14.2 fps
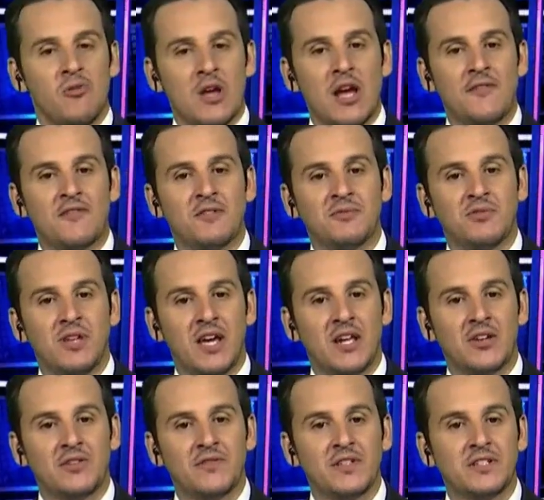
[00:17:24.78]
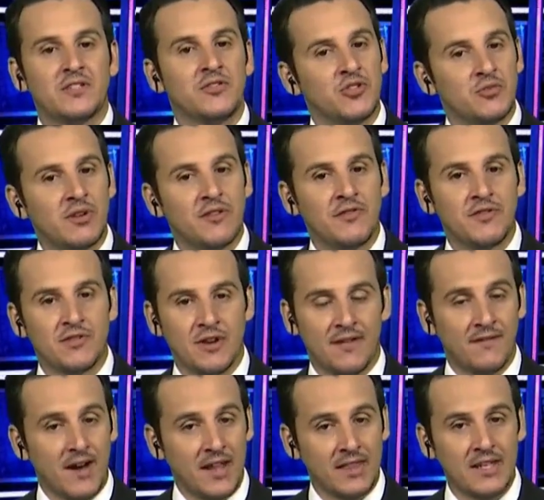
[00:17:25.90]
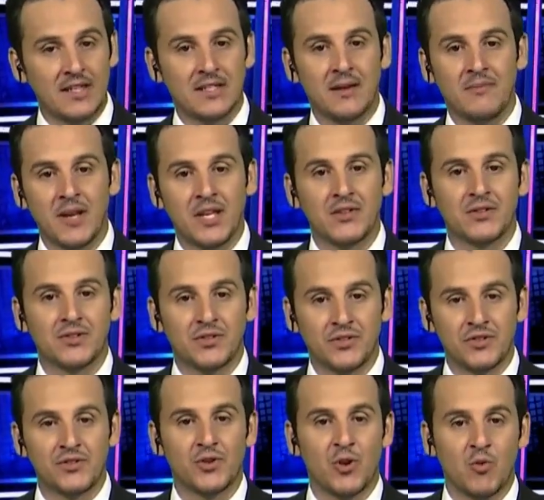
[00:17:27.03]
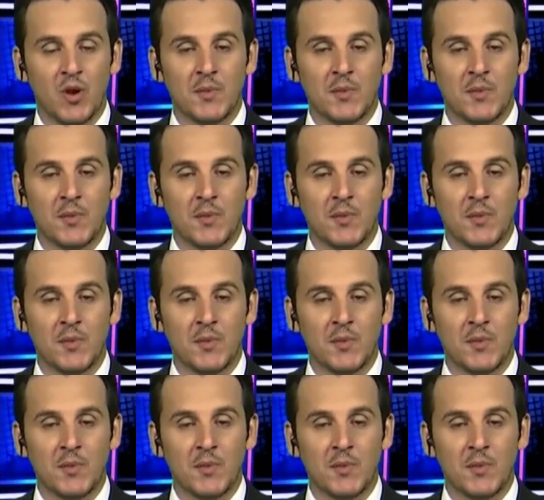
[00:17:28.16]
We have come to the end of this news brief. You can find these and many other stories on our